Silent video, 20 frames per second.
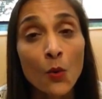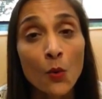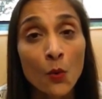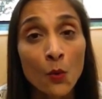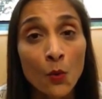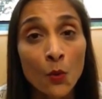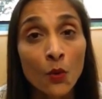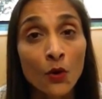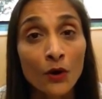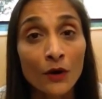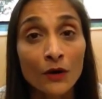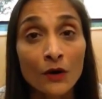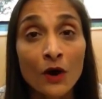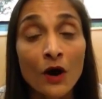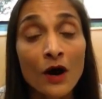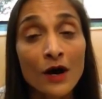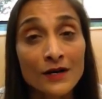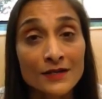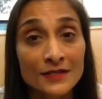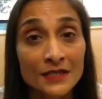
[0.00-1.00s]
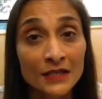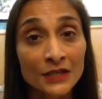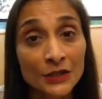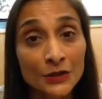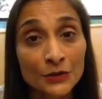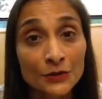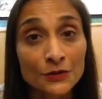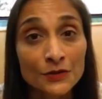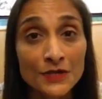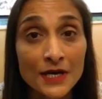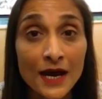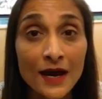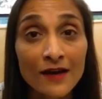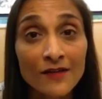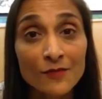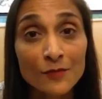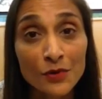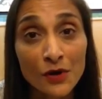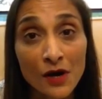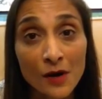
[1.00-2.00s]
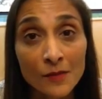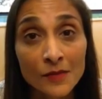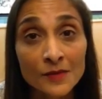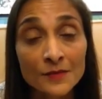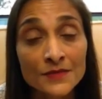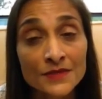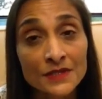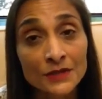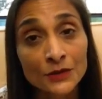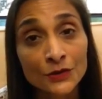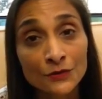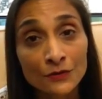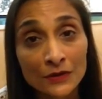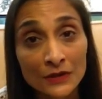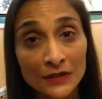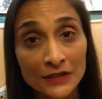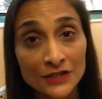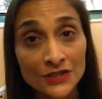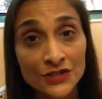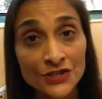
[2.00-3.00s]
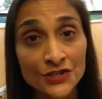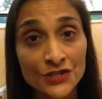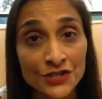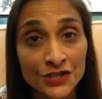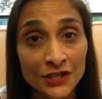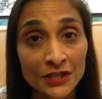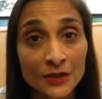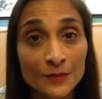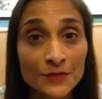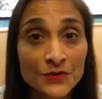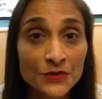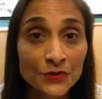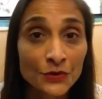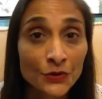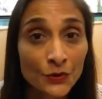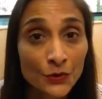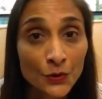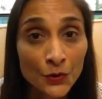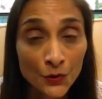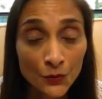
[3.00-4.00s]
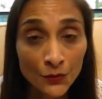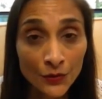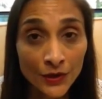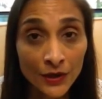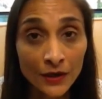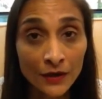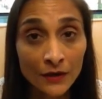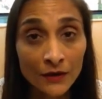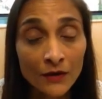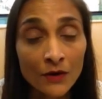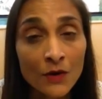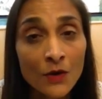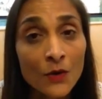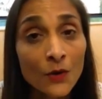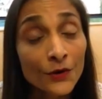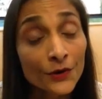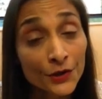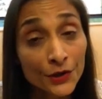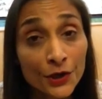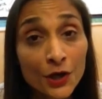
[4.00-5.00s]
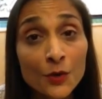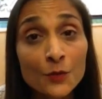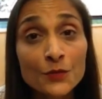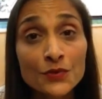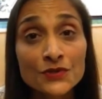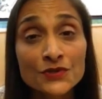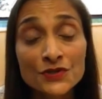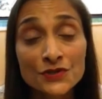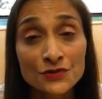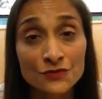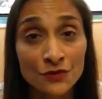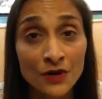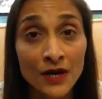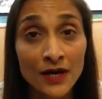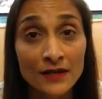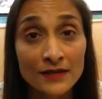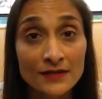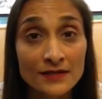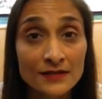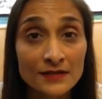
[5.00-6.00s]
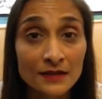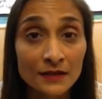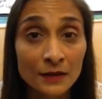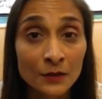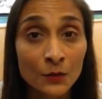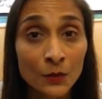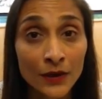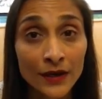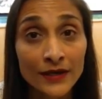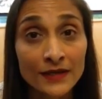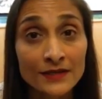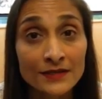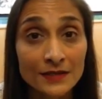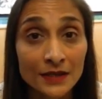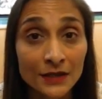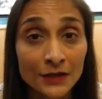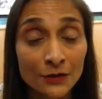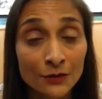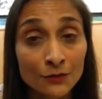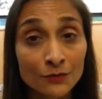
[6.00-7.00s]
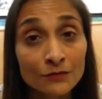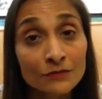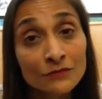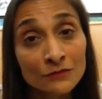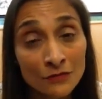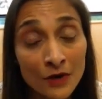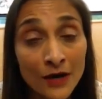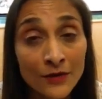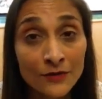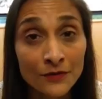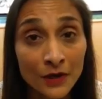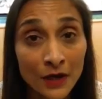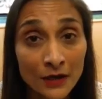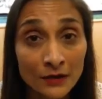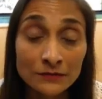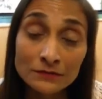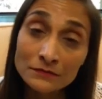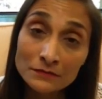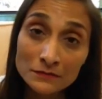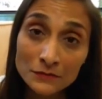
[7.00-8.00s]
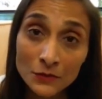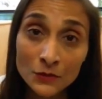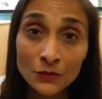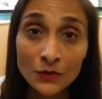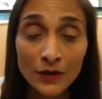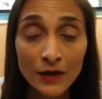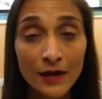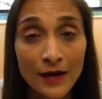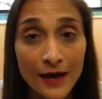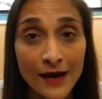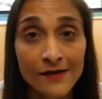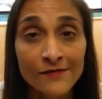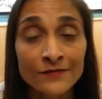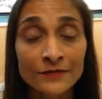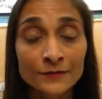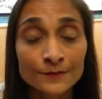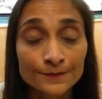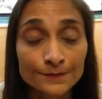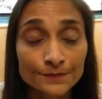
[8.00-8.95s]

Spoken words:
or causing you to have problems in your relationships or your career or to cope with stress in ways that you'd rather not have.